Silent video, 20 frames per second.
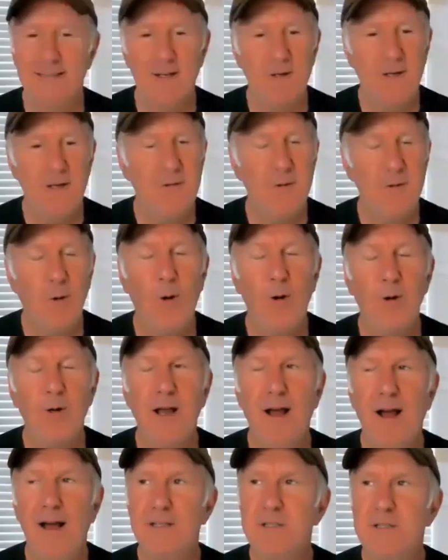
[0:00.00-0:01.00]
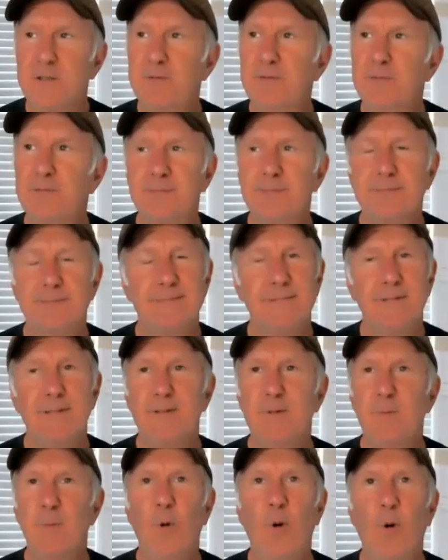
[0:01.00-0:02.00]
give you all kinds of
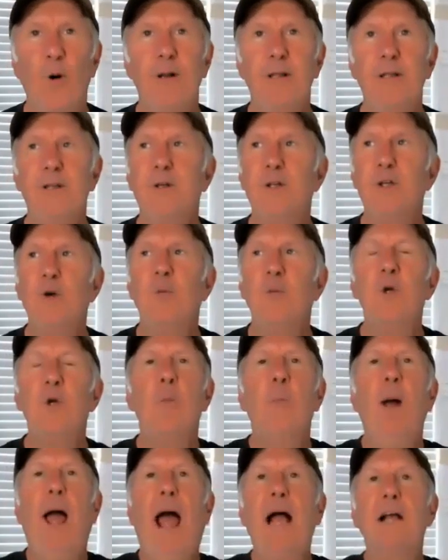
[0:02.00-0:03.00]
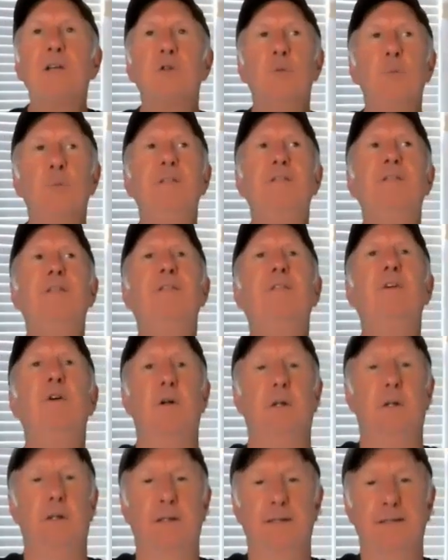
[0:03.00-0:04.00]
your bags will be
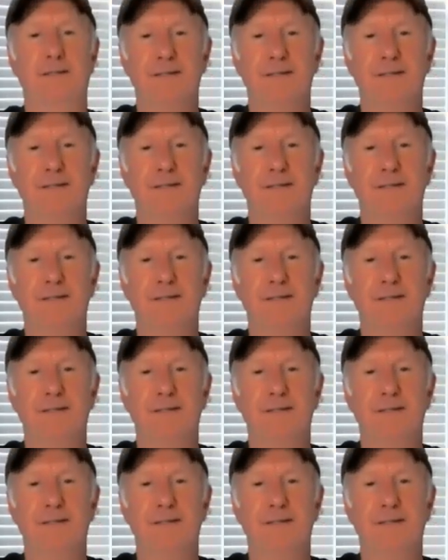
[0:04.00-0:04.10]
full